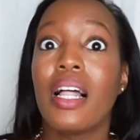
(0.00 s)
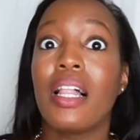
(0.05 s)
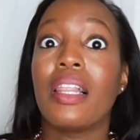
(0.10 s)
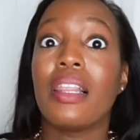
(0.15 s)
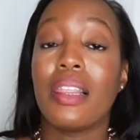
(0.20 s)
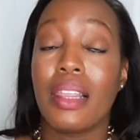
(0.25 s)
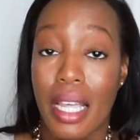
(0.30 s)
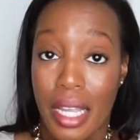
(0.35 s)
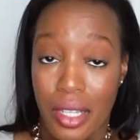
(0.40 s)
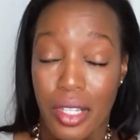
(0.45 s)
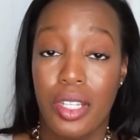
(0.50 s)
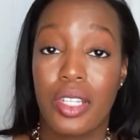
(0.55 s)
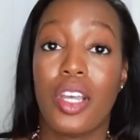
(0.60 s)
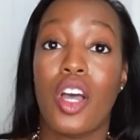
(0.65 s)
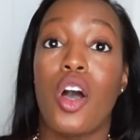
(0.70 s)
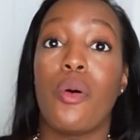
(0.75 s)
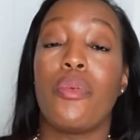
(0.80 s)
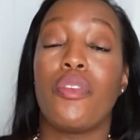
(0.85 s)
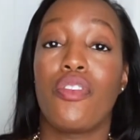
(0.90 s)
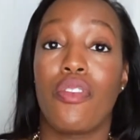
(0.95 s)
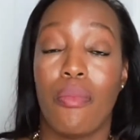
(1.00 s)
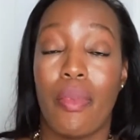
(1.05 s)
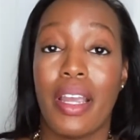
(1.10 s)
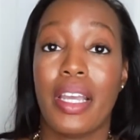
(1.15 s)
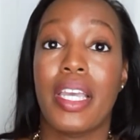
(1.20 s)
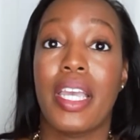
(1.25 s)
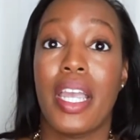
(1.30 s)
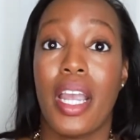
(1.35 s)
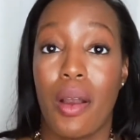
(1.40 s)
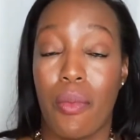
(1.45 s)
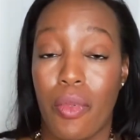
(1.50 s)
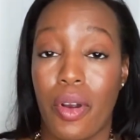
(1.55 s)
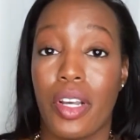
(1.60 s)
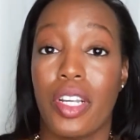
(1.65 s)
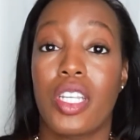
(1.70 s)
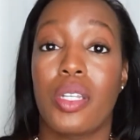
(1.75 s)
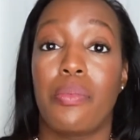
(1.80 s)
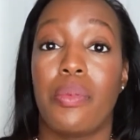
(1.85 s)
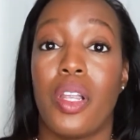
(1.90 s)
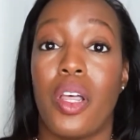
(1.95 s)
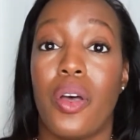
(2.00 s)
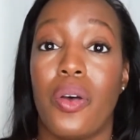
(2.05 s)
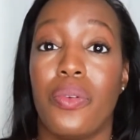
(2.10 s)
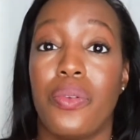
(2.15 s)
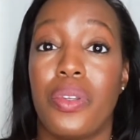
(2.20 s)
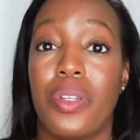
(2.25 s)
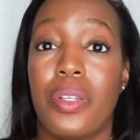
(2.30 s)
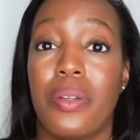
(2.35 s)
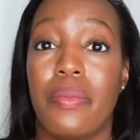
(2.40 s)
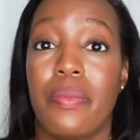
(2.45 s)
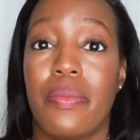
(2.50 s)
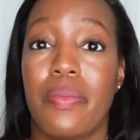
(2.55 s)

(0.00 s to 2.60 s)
Let's go before my camera explodes.